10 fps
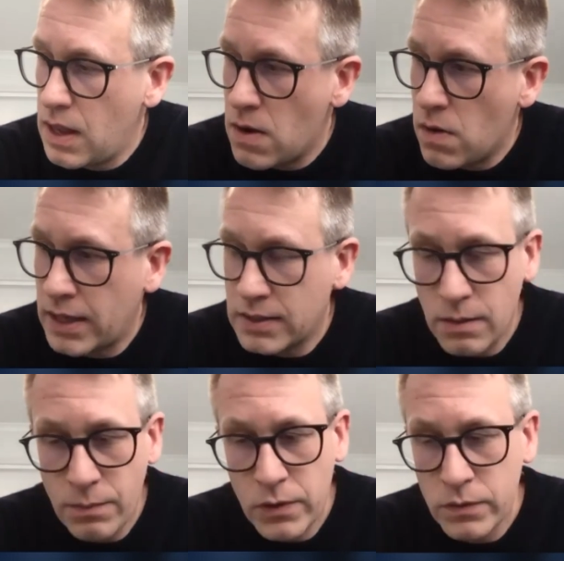At
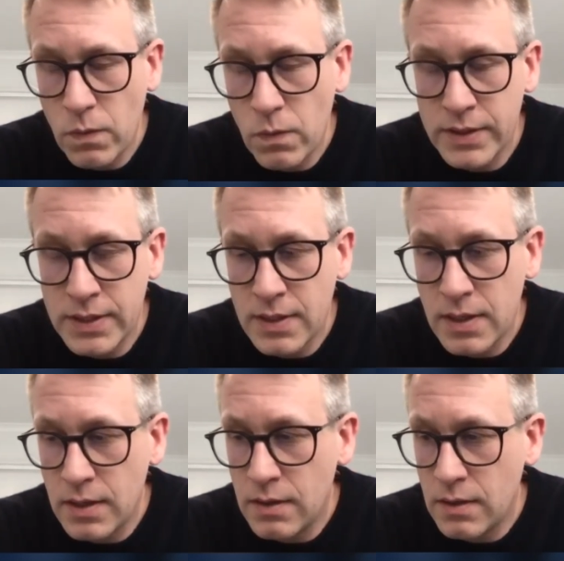some point, we will
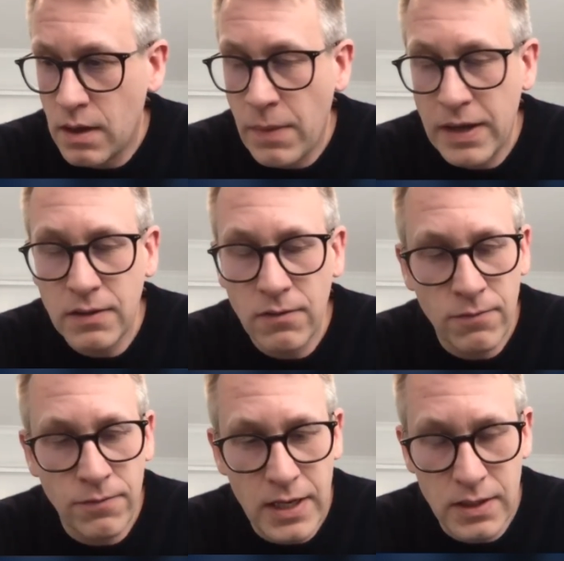see massive
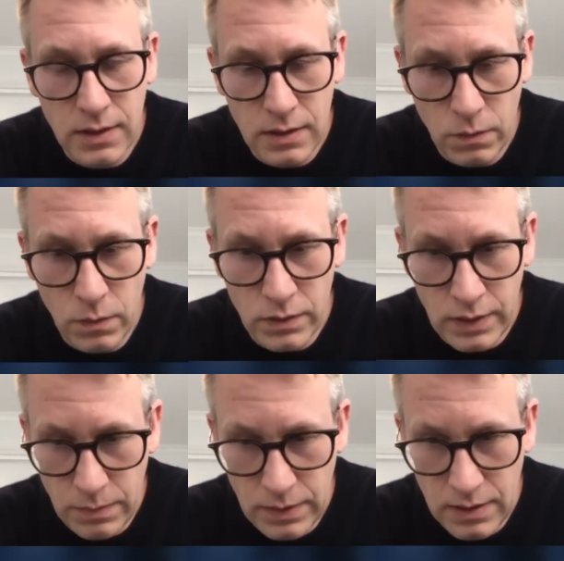inflation in the world, I
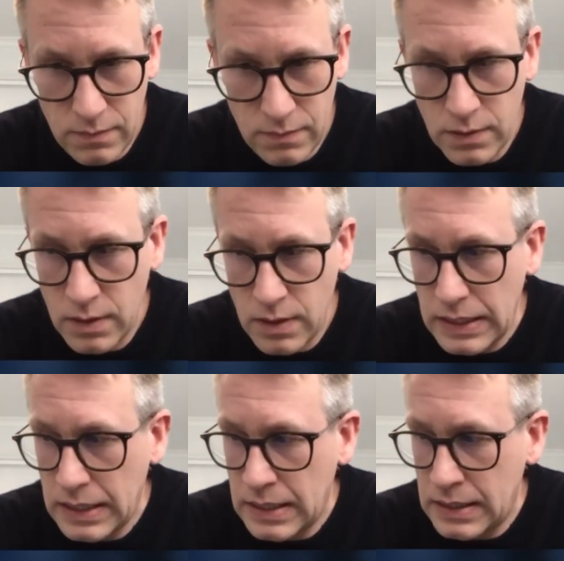believe.
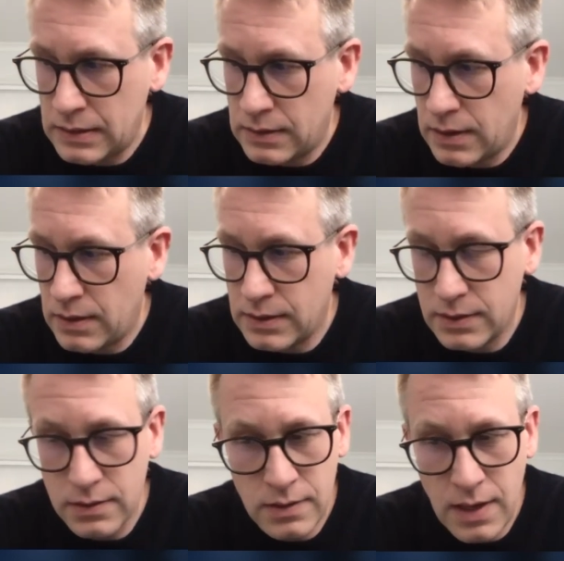And
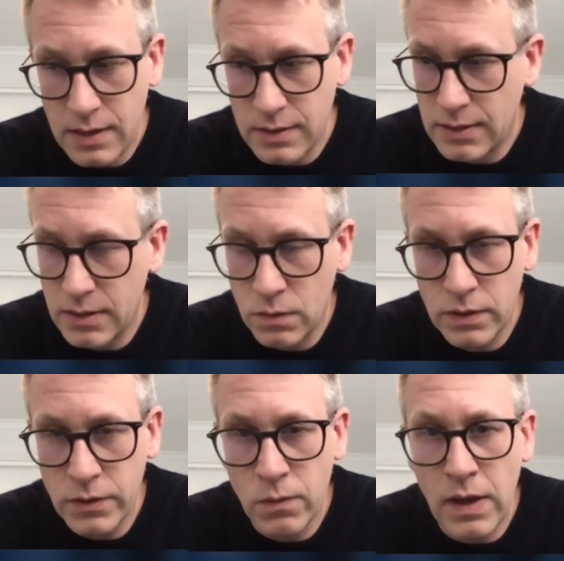scarce assets
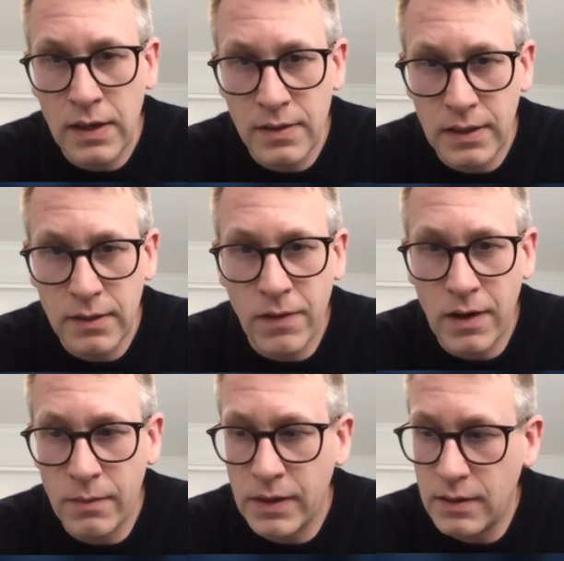will do well in that
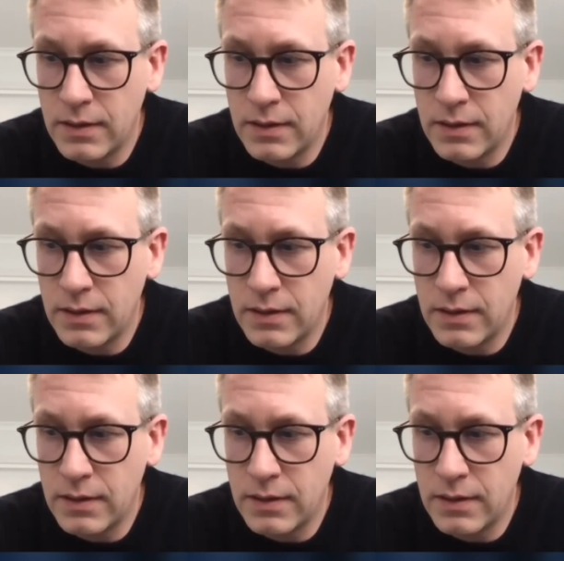environment.